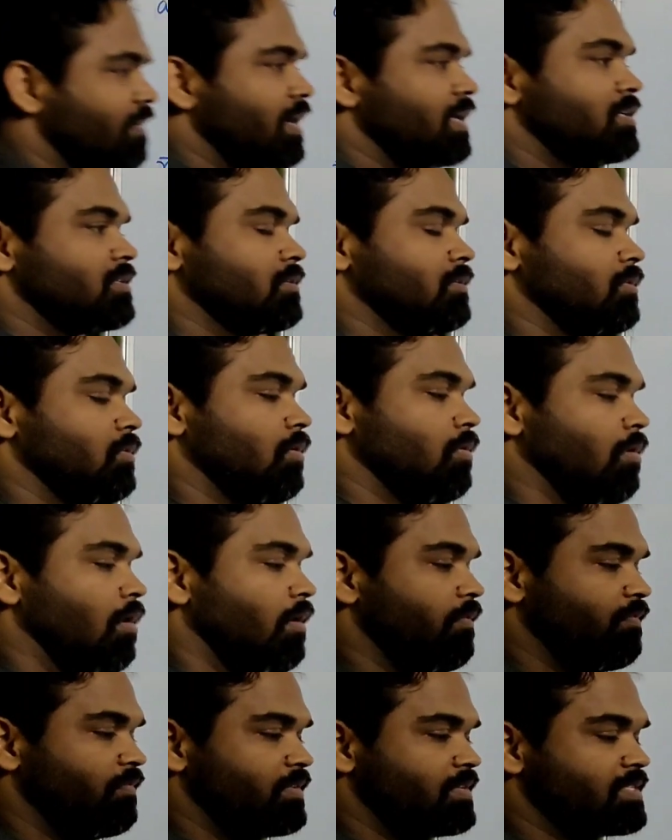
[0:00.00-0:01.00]
weight
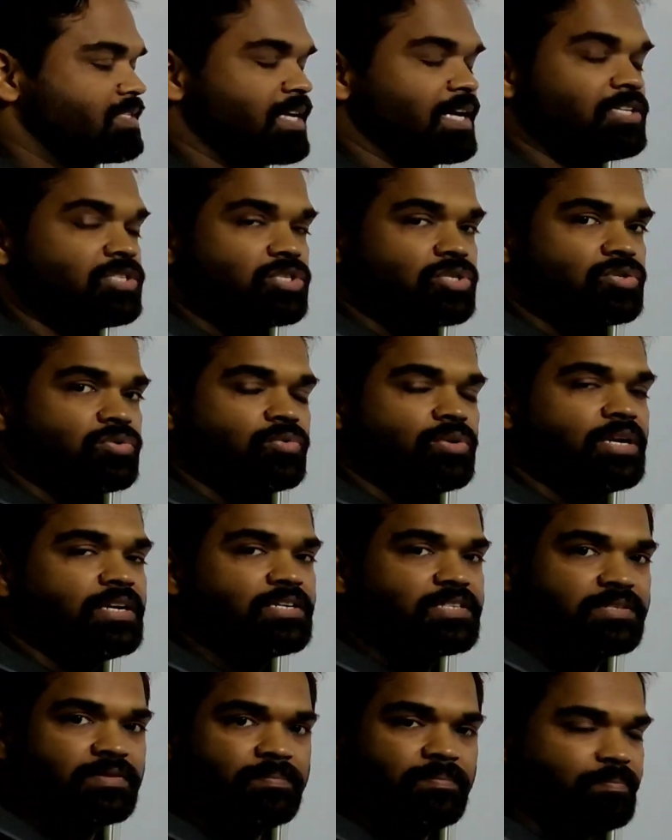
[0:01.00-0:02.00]
of 10
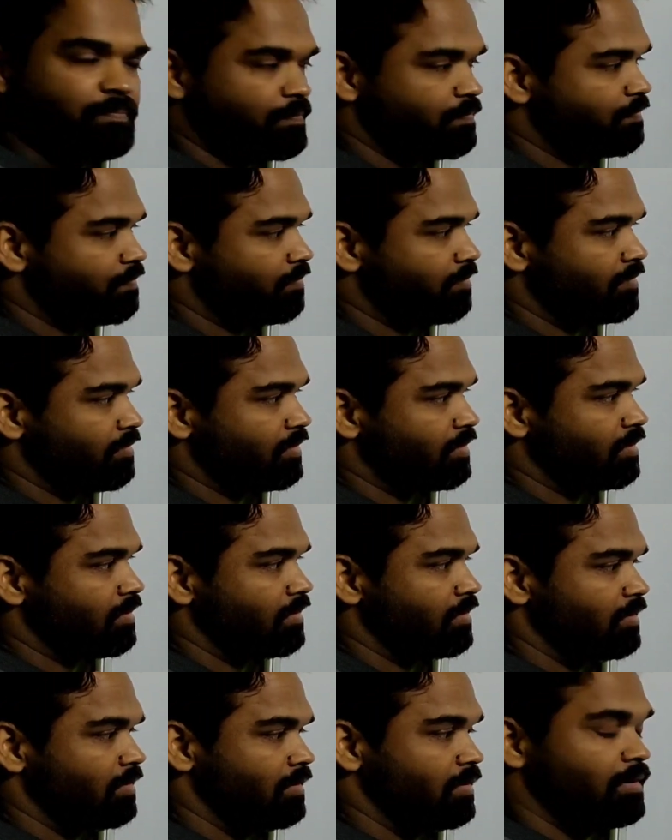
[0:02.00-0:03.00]
students.
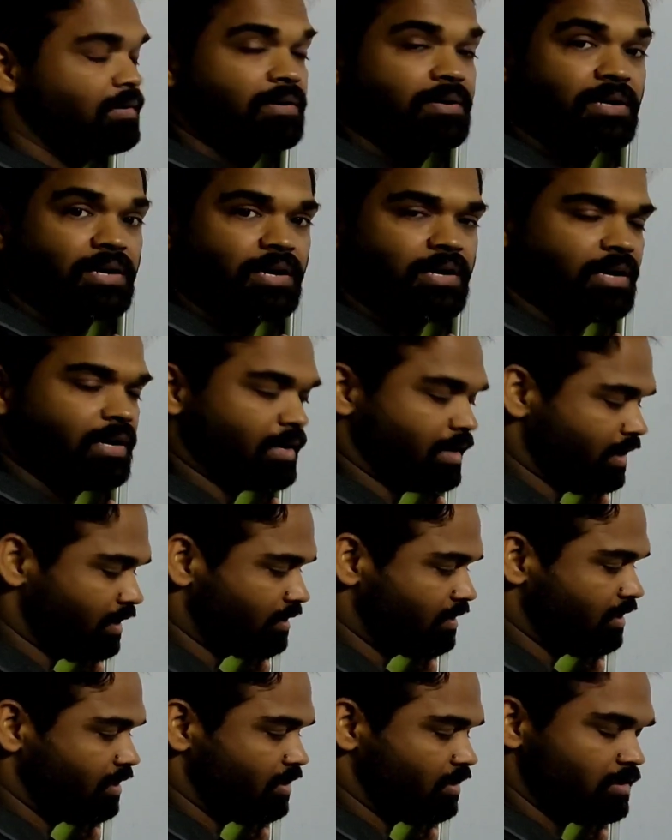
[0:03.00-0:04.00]
Clear?
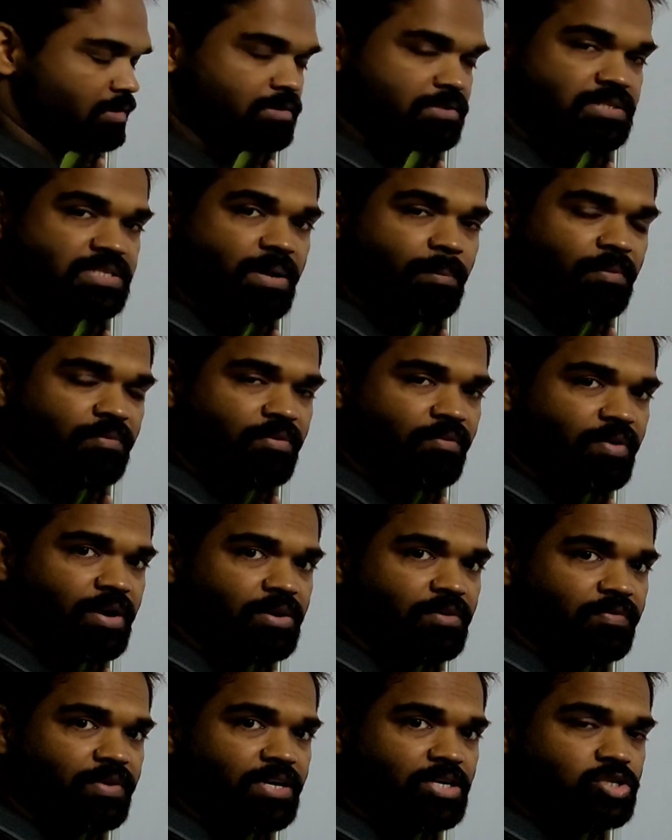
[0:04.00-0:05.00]
Get the sum of the
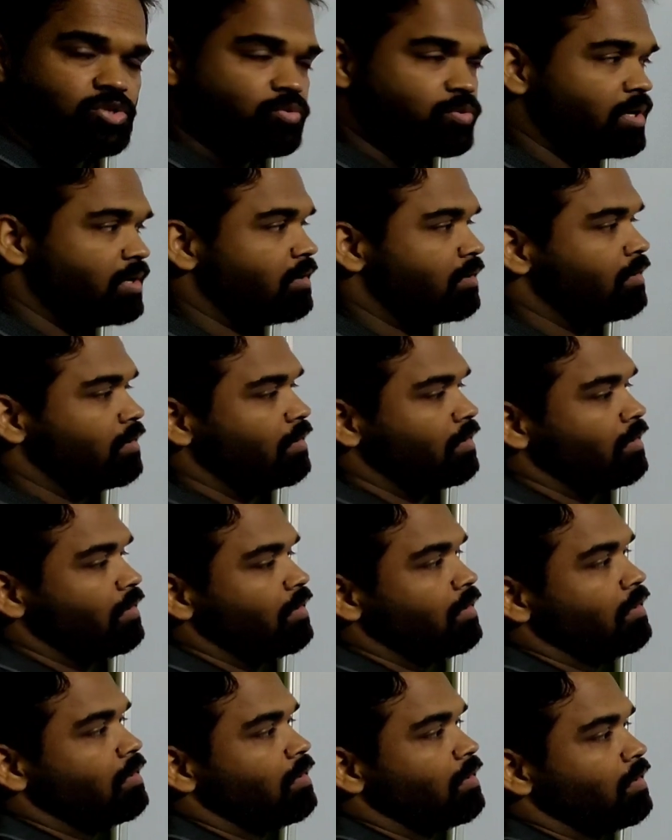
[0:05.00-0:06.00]
weight of 8 students.
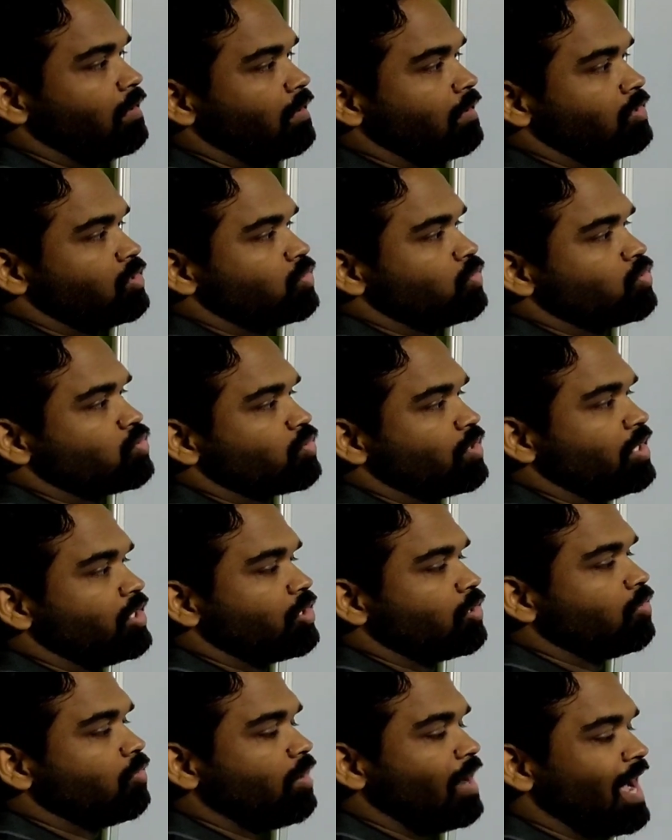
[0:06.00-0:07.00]
2
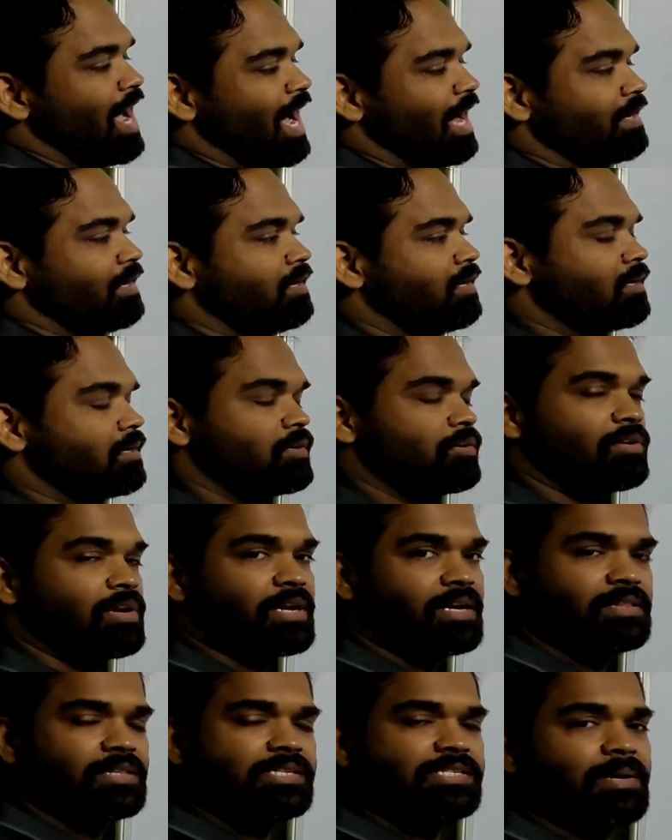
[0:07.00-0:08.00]
students, you know, add it,
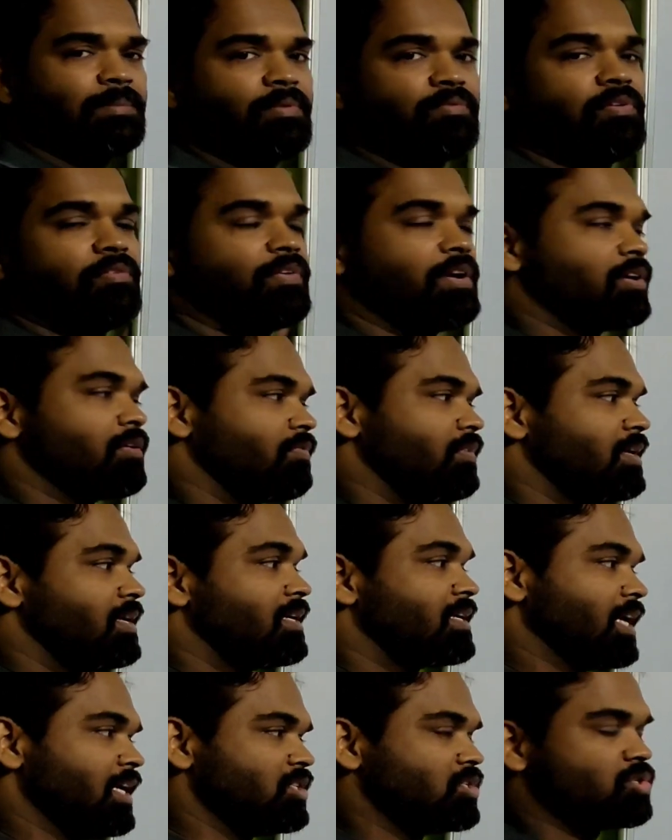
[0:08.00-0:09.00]
you'll get the sum of the weight of the
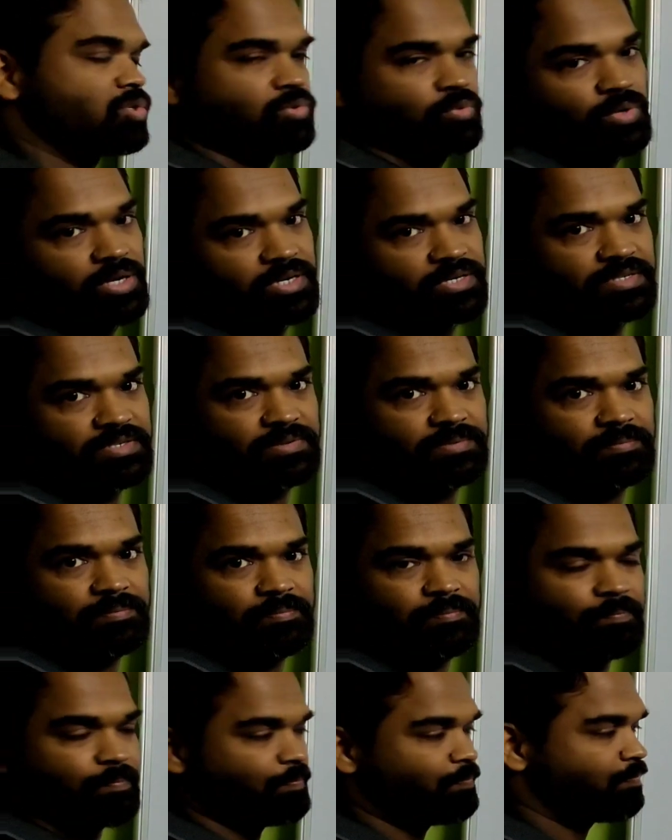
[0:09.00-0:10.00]
10 students.
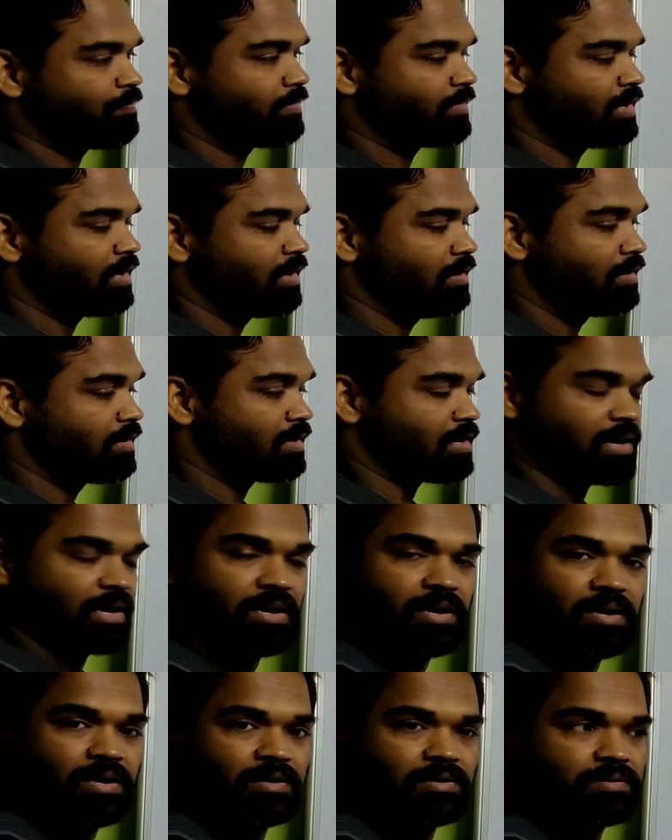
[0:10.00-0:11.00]

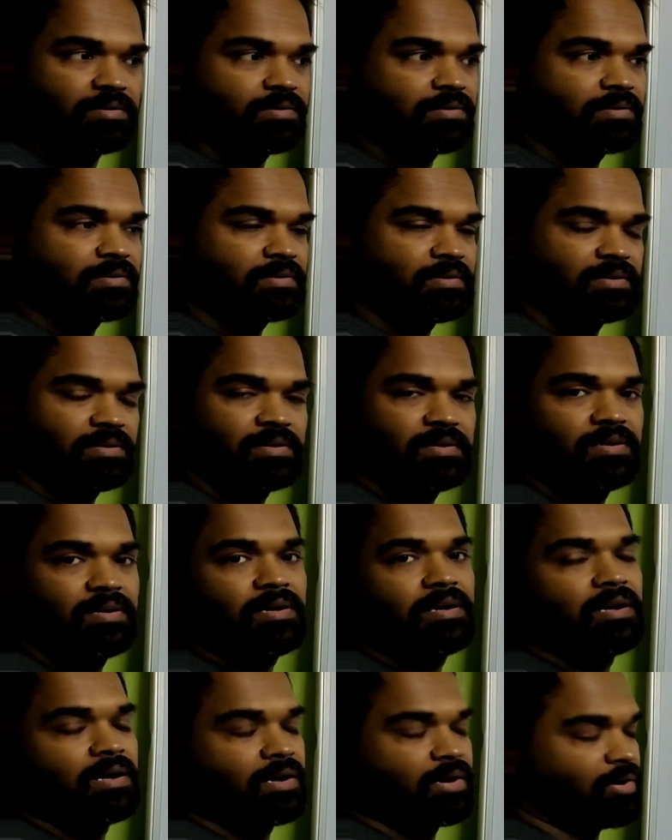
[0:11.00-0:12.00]
Clear?
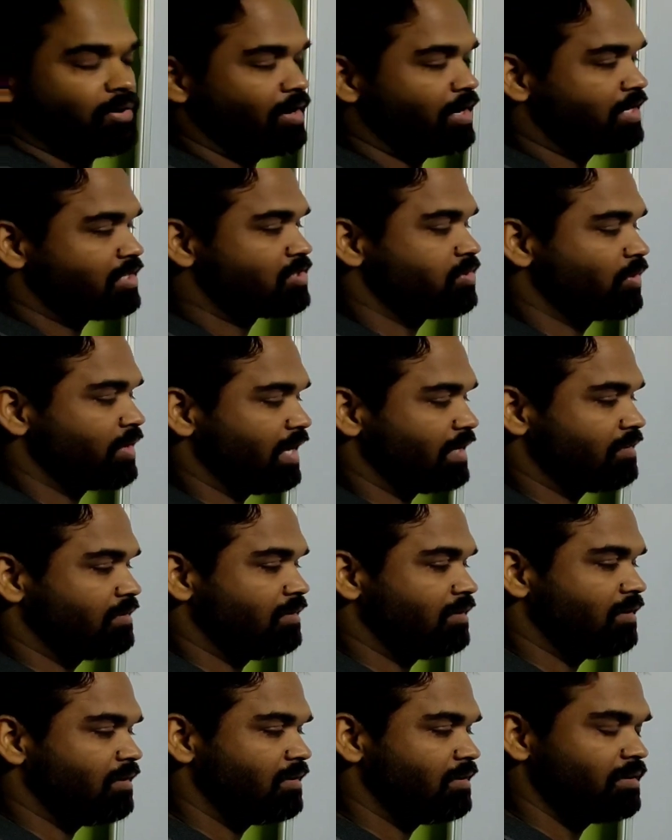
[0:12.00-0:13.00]
Now let us look at
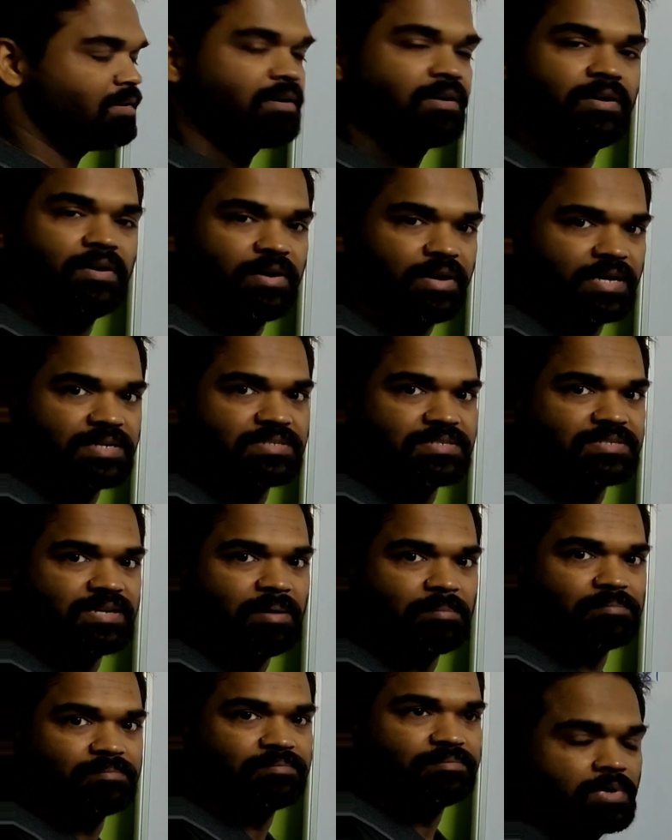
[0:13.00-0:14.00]
the next
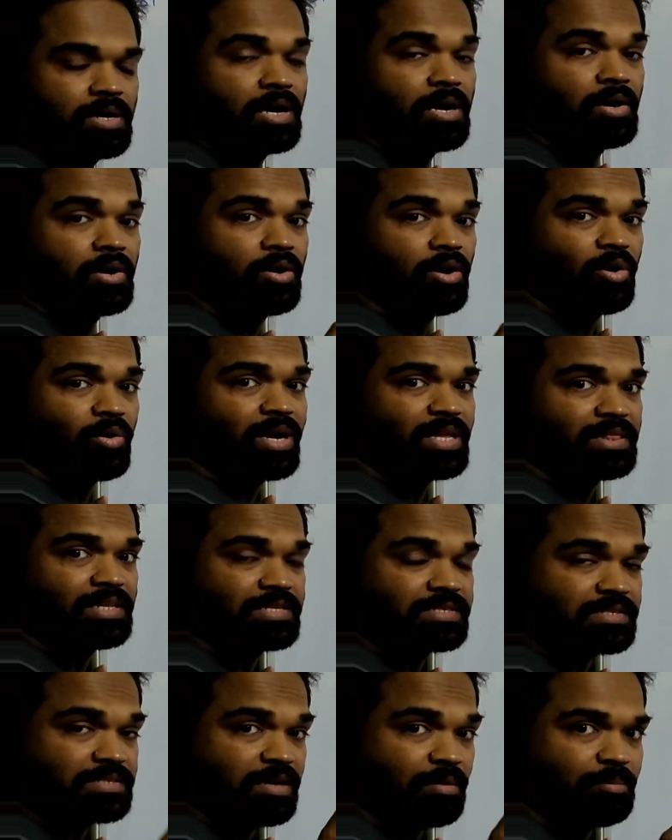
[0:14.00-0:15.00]
sum. Now look at
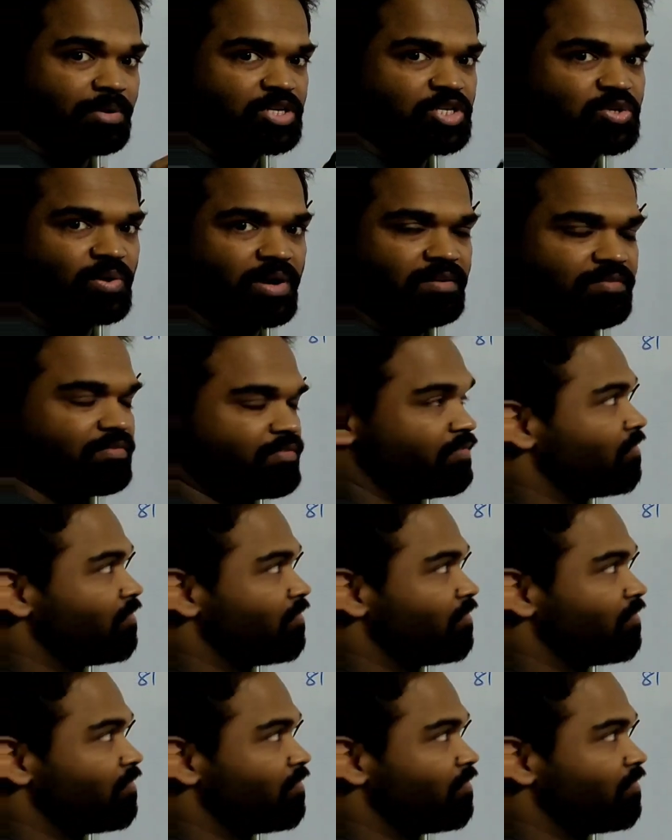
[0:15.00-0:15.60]
this, number 12.